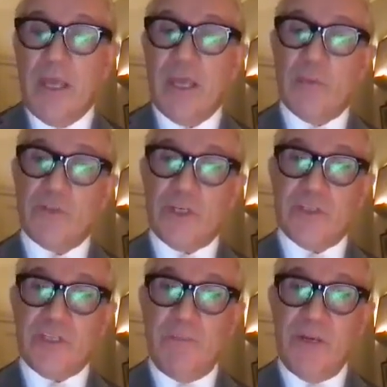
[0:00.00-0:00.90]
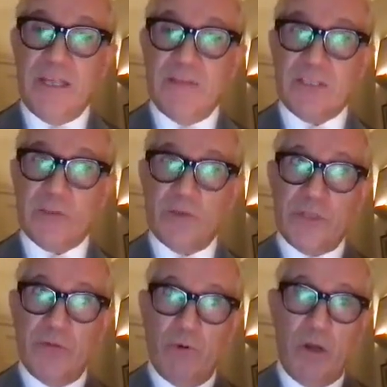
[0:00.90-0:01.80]
It was just simply, this was
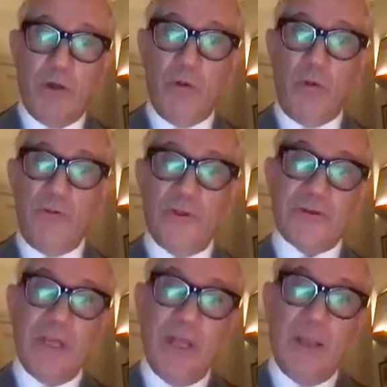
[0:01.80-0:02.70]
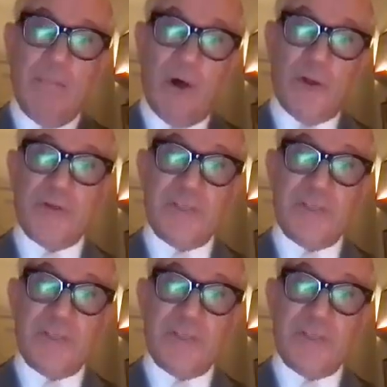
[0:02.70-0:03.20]
the role that modern